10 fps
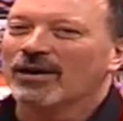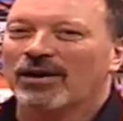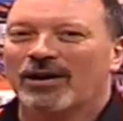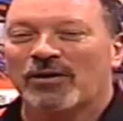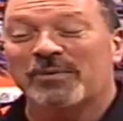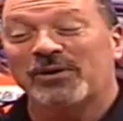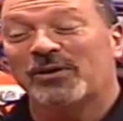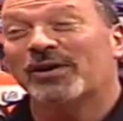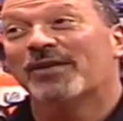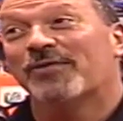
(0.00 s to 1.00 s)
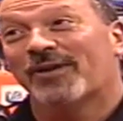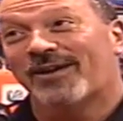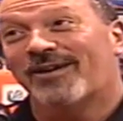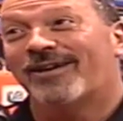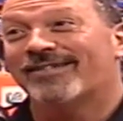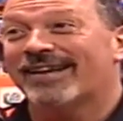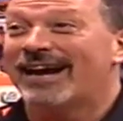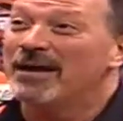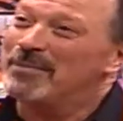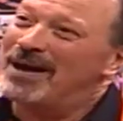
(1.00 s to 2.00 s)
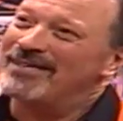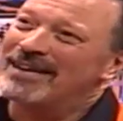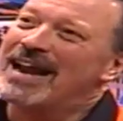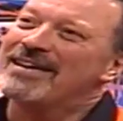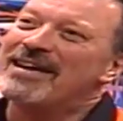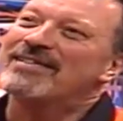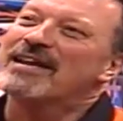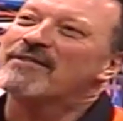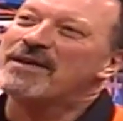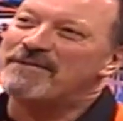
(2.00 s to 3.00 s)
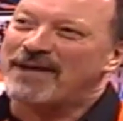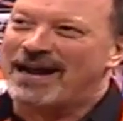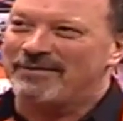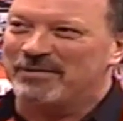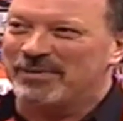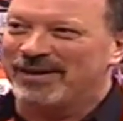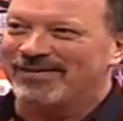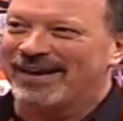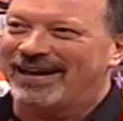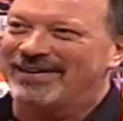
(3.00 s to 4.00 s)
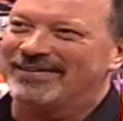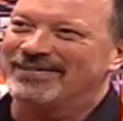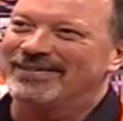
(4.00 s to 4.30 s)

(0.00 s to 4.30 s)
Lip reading: Oh, we've been doing this for a long time, about 1975 to be exact.